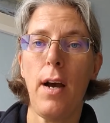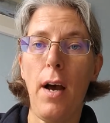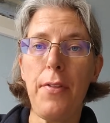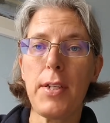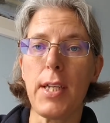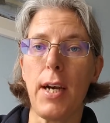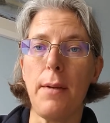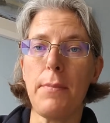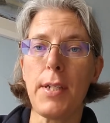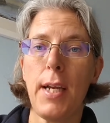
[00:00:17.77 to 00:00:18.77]
Other
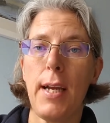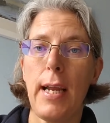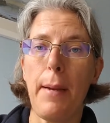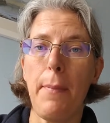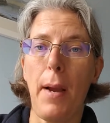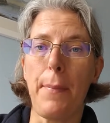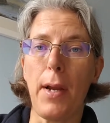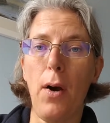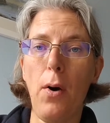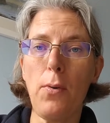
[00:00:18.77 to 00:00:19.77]
times it might be
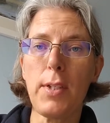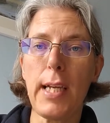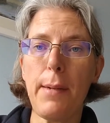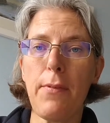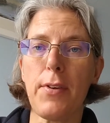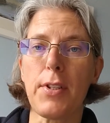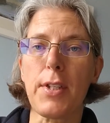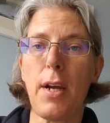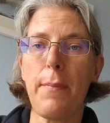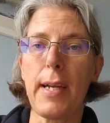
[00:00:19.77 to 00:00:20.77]
a whole team of us
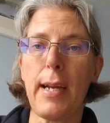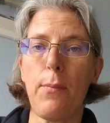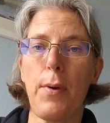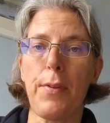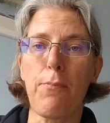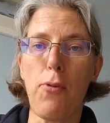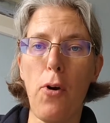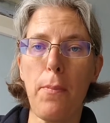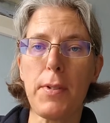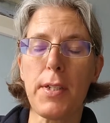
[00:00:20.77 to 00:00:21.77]
coming in with
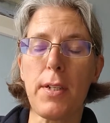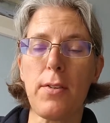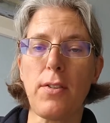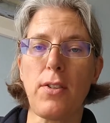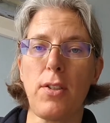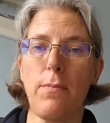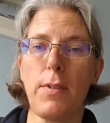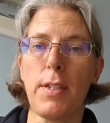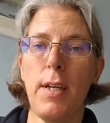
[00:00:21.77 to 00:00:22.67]
props and costumes.